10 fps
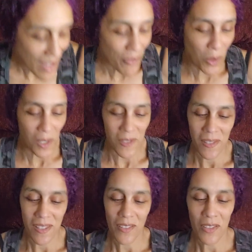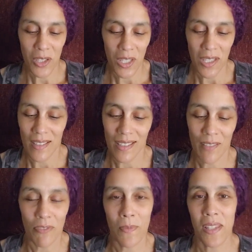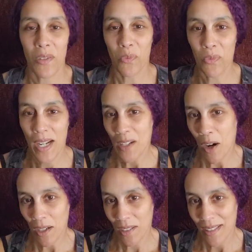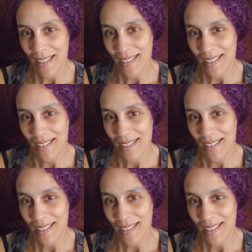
of course, the infamous Red Heart